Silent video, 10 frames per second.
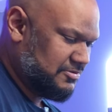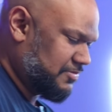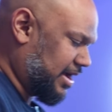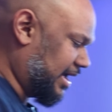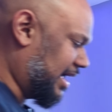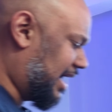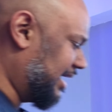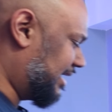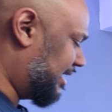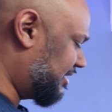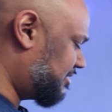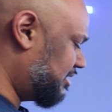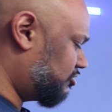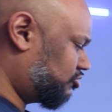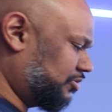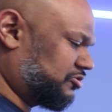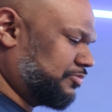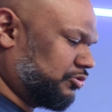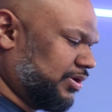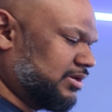where I can actually switch
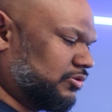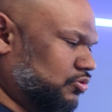between the